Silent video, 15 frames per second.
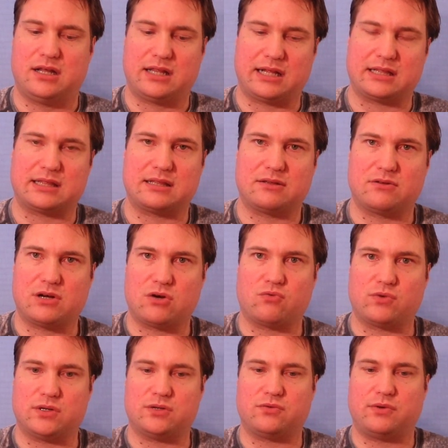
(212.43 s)
like a
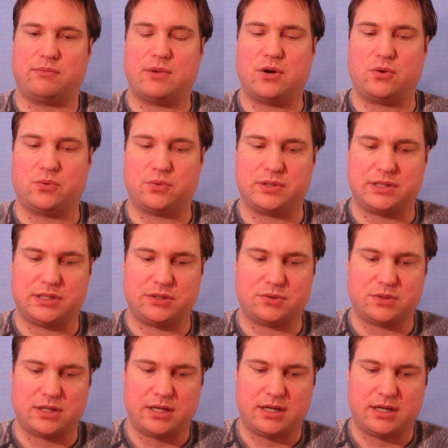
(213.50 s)
real remote would do.